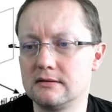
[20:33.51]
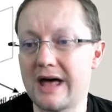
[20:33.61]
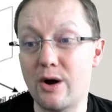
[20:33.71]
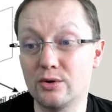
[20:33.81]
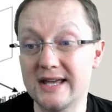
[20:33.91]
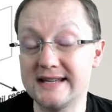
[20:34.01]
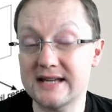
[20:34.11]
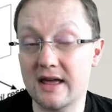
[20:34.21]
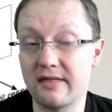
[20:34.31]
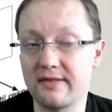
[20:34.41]
Nowadays,
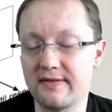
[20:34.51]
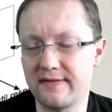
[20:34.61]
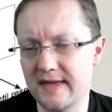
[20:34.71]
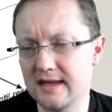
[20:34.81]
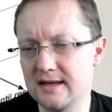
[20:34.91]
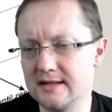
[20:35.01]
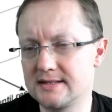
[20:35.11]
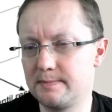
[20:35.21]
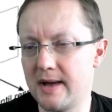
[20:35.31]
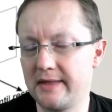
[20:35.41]
I think
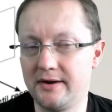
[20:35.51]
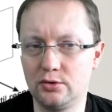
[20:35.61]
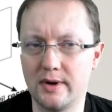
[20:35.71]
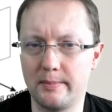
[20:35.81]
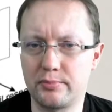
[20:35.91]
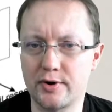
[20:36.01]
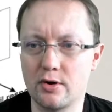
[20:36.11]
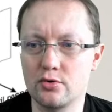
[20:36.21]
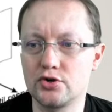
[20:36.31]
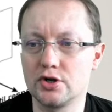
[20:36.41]
it's better to
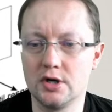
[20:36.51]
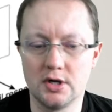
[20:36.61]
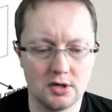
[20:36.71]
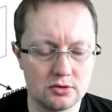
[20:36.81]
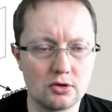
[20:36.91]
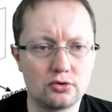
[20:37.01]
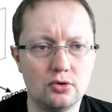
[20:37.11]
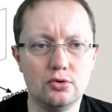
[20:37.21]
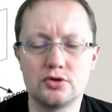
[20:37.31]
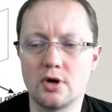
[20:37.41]
approach, not to
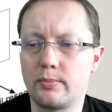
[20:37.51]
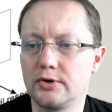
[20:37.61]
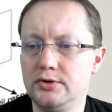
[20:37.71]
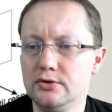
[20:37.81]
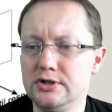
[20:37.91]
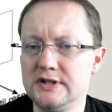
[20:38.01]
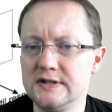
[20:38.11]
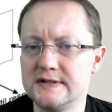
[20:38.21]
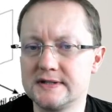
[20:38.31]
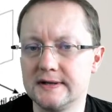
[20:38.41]
lose
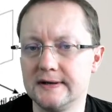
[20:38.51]
opportunities.